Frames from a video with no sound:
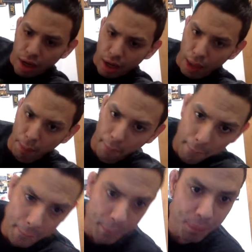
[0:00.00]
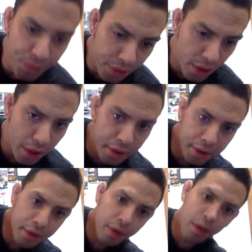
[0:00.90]
couple.
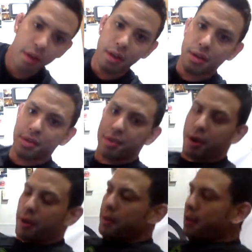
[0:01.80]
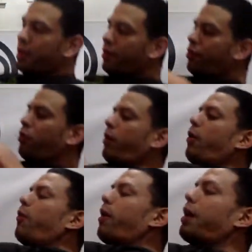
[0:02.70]
So, if you want
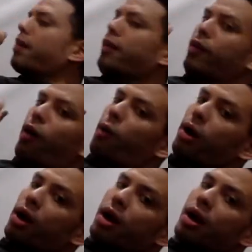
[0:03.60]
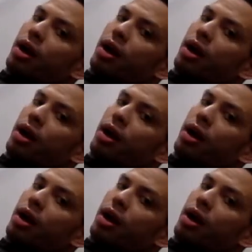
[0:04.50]
to work the lower